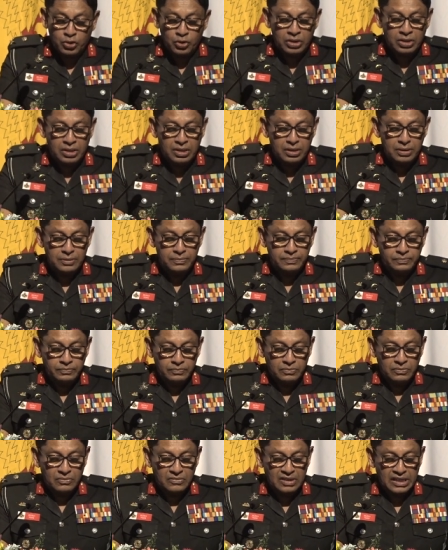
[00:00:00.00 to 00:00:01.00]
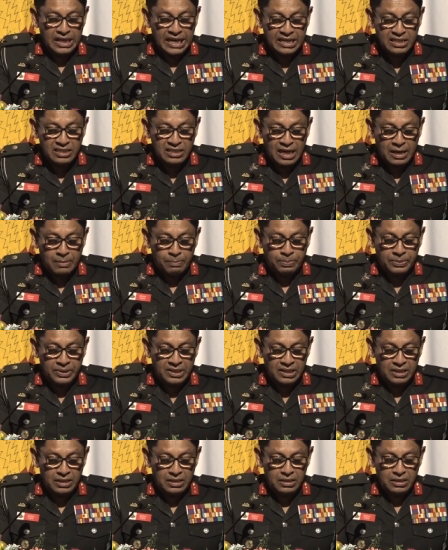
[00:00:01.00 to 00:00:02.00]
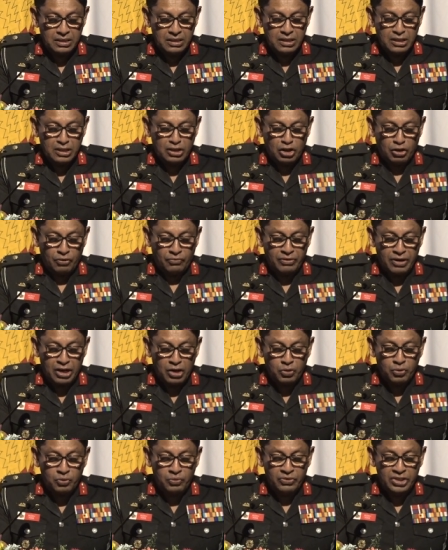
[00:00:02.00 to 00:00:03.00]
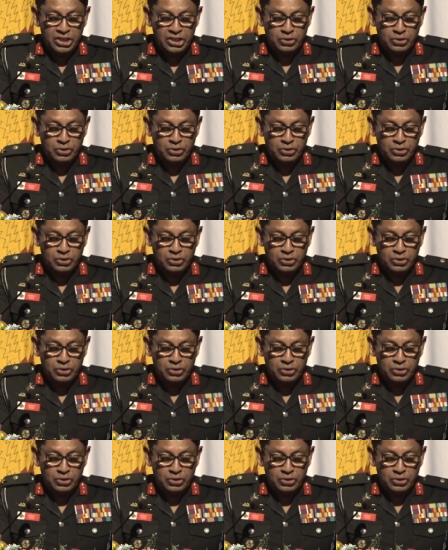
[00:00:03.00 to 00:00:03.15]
good example of how we